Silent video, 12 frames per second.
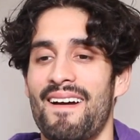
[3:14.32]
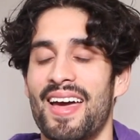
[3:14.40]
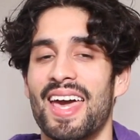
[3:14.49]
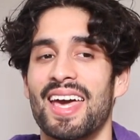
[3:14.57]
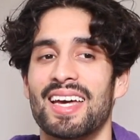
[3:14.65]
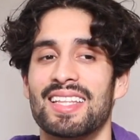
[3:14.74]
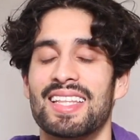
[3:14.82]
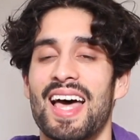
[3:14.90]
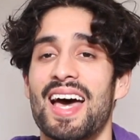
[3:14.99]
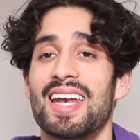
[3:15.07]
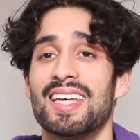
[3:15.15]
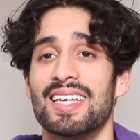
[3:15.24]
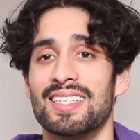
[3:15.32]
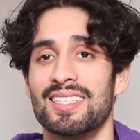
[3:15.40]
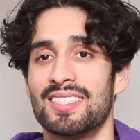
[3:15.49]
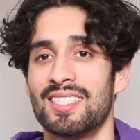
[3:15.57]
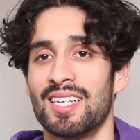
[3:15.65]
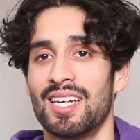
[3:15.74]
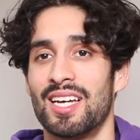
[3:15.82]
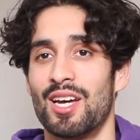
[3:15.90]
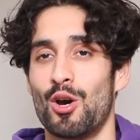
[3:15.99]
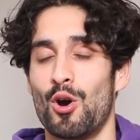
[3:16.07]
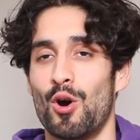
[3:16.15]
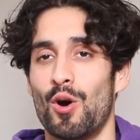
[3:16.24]
And that is,
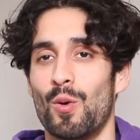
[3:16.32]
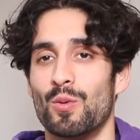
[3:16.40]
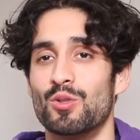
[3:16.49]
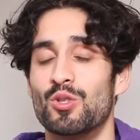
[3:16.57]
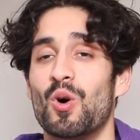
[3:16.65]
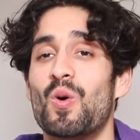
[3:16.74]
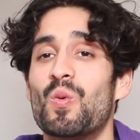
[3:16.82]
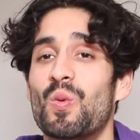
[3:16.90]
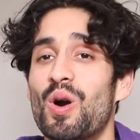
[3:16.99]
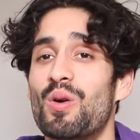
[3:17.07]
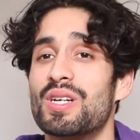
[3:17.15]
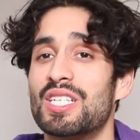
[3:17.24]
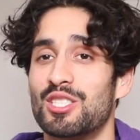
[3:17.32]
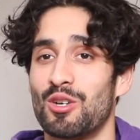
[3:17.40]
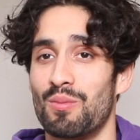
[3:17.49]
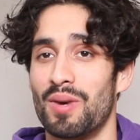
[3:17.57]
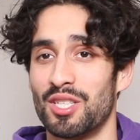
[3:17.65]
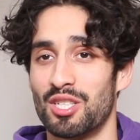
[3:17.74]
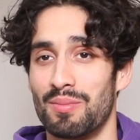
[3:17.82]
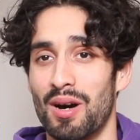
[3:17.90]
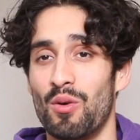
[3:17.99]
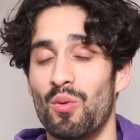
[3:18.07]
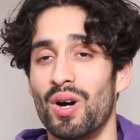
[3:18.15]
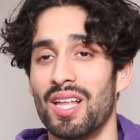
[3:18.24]
don't worry so much
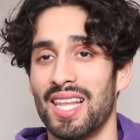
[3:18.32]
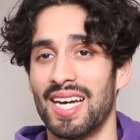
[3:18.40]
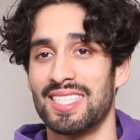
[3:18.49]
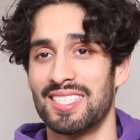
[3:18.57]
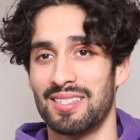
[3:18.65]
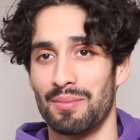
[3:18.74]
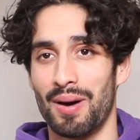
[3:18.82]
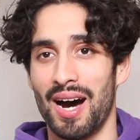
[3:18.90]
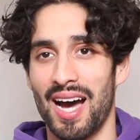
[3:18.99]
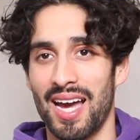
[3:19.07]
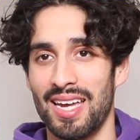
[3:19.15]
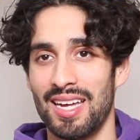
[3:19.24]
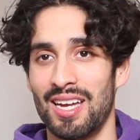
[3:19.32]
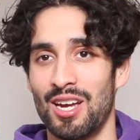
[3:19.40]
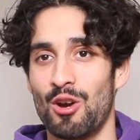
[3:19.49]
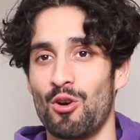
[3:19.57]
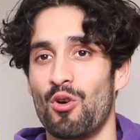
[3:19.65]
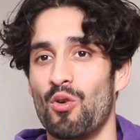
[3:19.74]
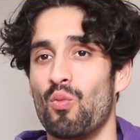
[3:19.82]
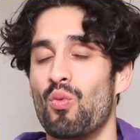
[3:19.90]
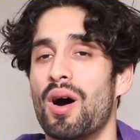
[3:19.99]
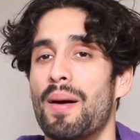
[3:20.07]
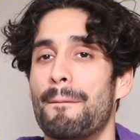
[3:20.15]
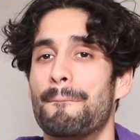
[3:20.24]
about what lights to buy or
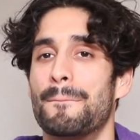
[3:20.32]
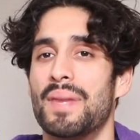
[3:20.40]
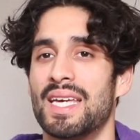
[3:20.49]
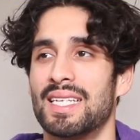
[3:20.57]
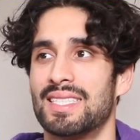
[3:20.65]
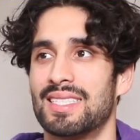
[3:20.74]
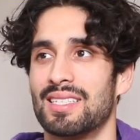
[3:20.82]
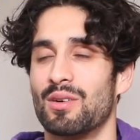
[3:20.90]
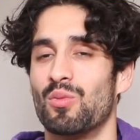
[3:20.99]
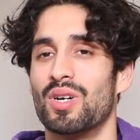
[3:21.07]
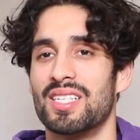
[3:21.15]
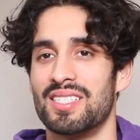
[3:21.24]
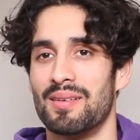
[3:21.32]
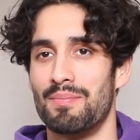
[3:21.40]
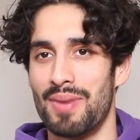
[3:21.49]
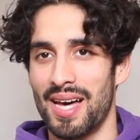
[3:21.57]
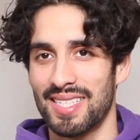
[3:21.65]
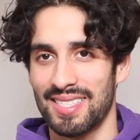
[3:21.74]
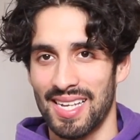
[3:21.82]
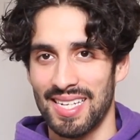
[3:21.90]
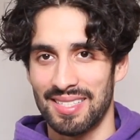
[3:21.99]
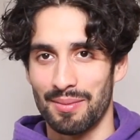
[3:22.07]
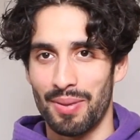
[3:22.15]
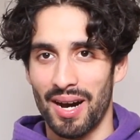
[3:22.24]
what makes, what is the best
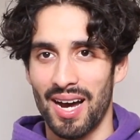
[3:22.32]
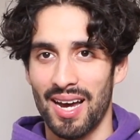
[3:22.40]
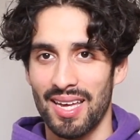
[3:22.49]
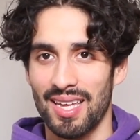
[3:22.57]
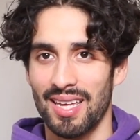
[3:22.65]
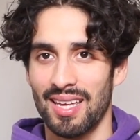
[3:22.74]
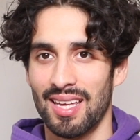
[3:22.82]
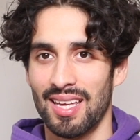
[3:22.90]
light to buy,